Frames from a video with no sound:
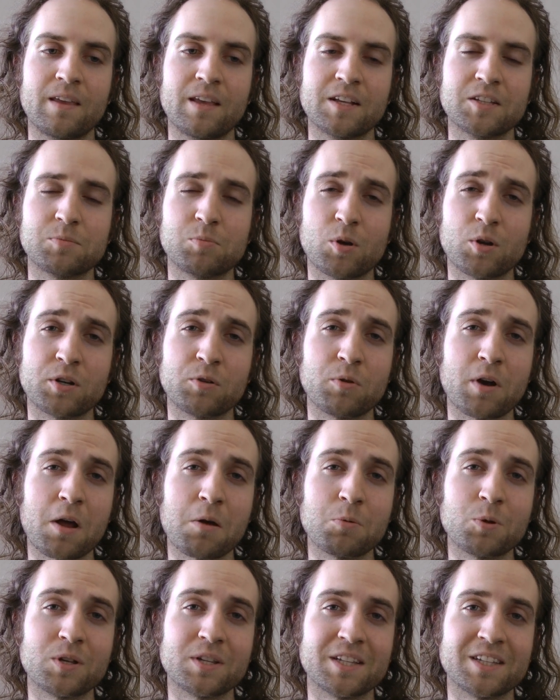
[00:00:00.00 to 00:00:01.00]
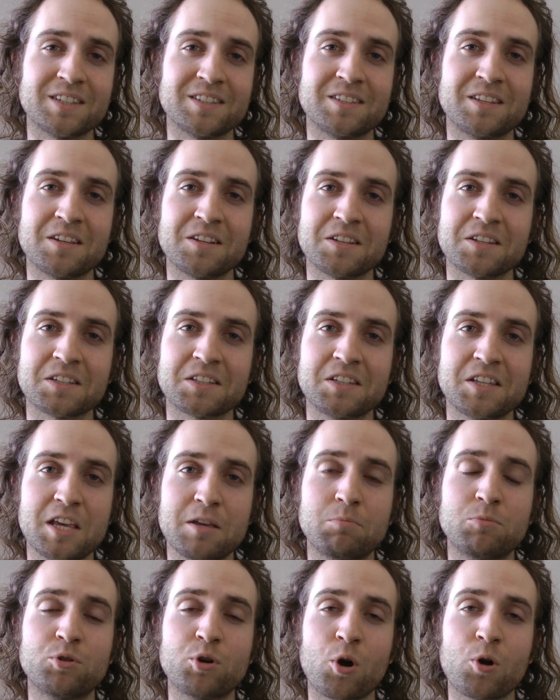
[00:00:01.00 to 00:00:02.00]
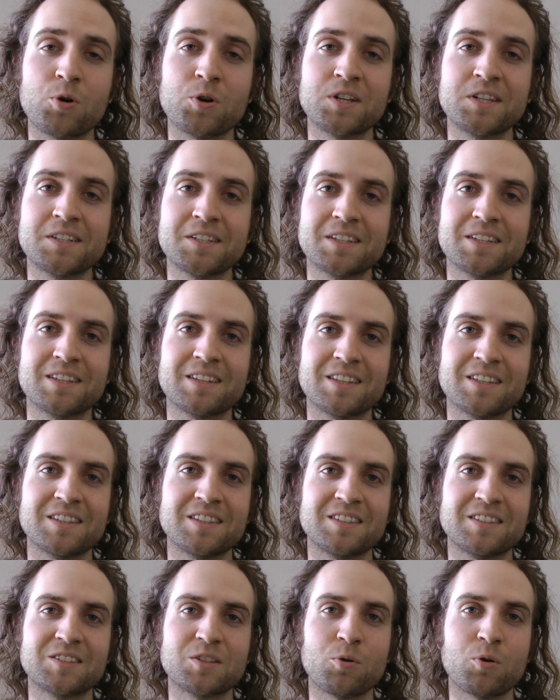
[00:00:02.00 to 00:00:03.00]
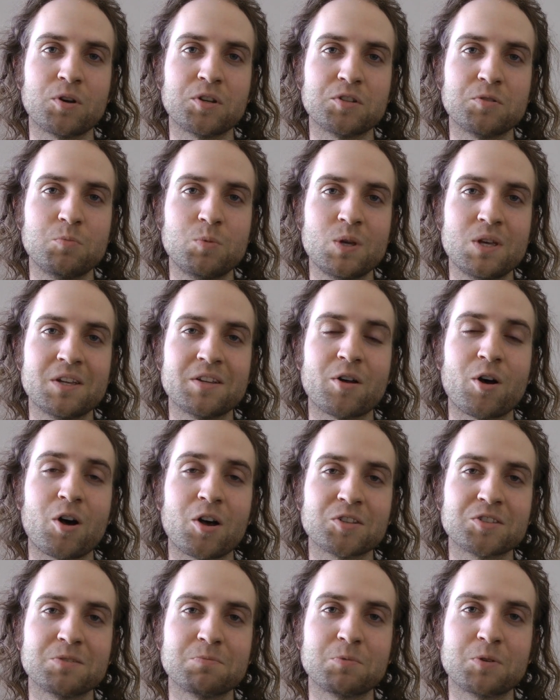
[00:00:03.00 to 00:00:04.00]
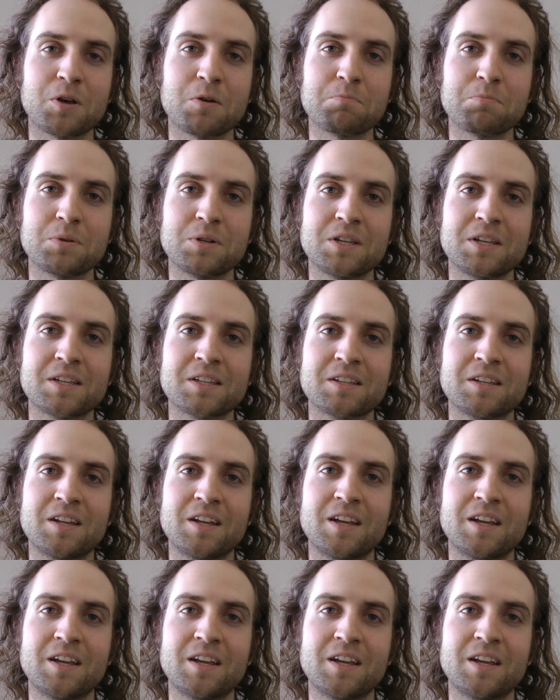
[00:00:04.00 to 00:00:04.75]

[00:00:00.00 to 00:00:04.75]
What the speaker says: Exploding Rabbit is gonna keep growing. It's going to be an awesome company.